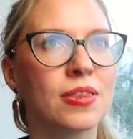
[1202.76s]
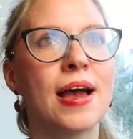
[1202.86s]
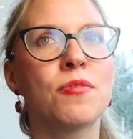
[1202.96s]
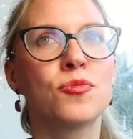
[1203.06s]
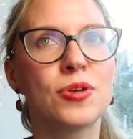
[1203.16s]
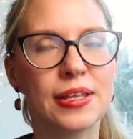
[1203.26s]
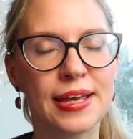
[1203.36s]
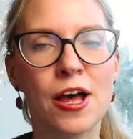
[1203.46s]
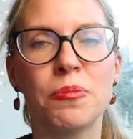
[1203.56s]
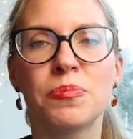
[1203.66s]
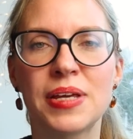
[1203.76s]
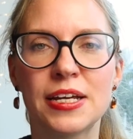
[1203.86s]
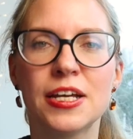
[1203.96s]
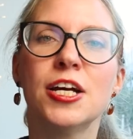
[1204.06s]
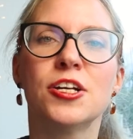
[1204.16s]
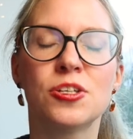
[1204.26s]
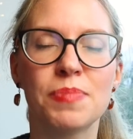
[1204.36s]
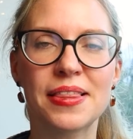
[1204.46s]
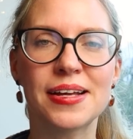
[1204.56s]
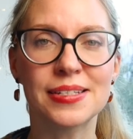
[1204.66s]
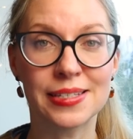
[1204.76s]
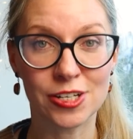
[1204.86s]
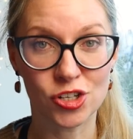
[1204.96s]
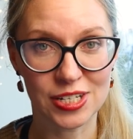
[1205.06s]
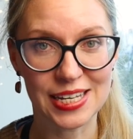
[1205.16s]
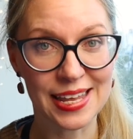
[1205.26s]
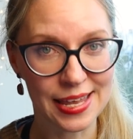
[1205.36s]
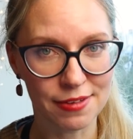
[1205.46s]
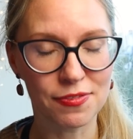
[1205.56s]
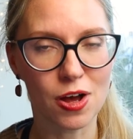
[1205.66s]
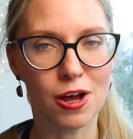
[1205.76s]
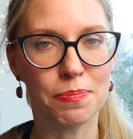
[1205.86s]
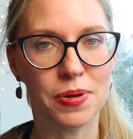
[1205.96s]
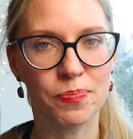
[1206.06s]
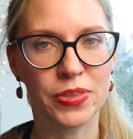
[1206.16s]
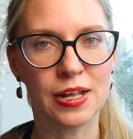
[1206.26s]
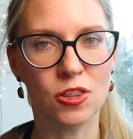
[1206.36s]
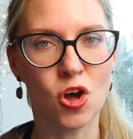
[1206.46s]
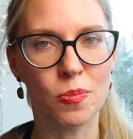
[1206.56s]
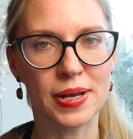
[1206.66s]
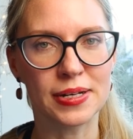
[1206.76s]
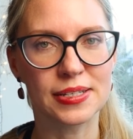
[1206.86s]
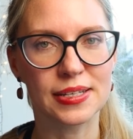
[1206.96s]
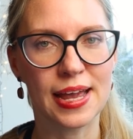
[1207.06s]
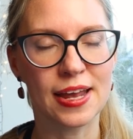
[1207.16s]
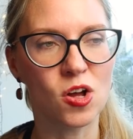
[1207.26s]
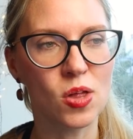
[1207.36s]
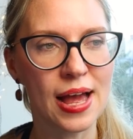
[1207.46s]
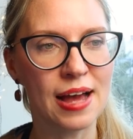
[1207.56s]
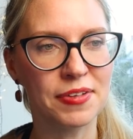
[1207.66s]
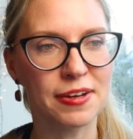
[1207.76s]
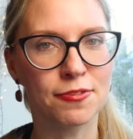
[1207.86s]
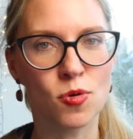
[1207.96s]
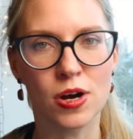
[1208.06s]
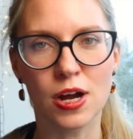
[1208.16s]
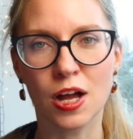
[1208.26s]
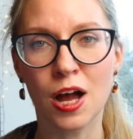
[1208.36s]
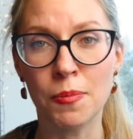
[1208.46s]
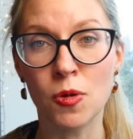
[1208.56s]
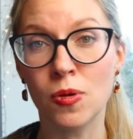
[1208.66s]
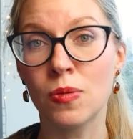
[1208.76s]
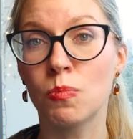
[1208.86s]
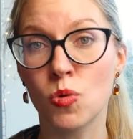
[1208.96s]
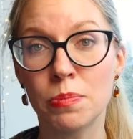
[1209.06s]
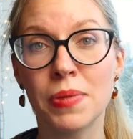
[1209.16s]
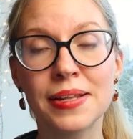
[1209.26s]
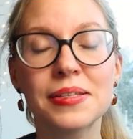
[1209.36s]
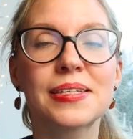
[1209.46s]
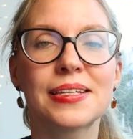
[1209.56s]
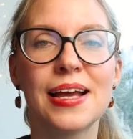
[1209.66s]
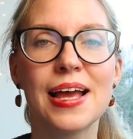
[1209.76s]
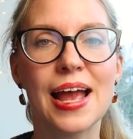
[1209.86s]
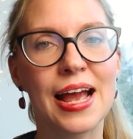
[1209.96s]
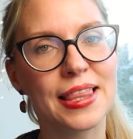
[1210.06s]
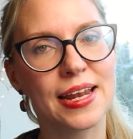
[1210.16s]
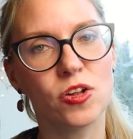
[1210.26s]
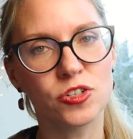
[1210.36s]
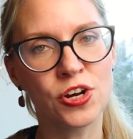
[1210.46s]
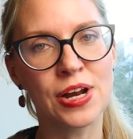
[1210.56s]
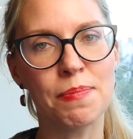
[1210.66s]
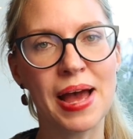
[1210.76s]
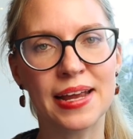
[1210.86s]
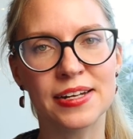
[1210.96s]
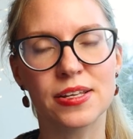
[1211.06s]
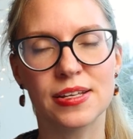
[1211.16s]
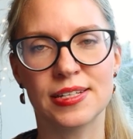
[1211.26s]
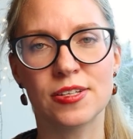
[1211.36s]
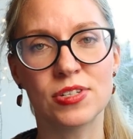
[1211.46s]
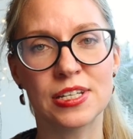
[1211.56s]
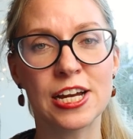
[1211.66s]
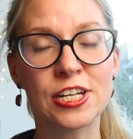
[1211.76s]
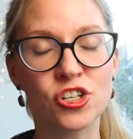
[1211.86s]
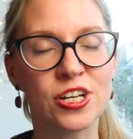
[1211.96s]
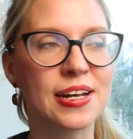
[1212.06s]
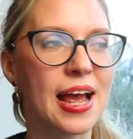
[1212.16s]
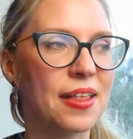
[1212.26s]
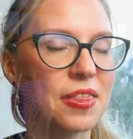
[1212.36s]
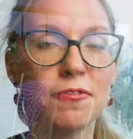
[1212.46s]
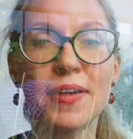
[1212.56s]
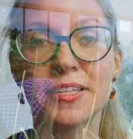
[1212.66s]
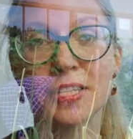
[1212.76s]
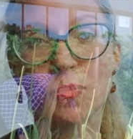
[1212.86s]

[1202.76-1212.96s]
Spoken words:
that really helped me to make that decision to give up the allotments, and I'll have it for a couple more months, and then I'll turn it back into the association and they'll find